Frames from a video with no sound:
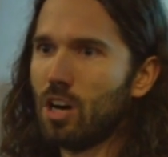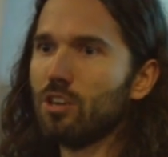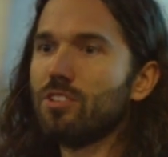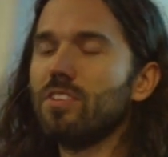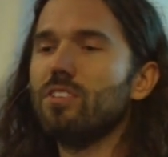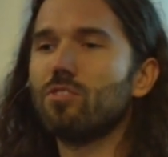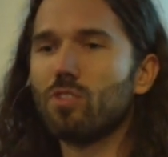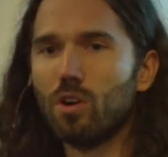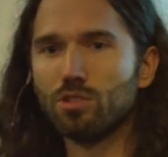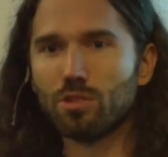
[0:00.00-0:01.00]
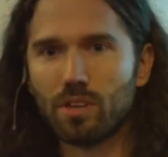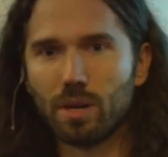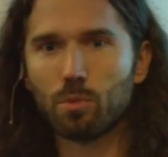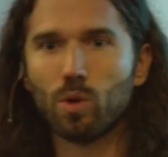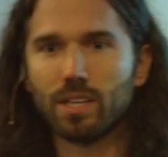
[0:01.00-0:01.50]
Heart disease is also the
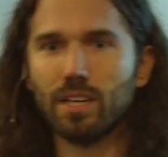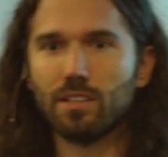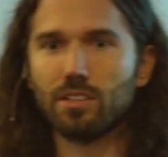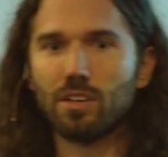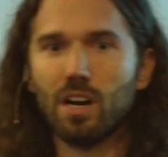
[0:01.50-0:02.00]
#1 killer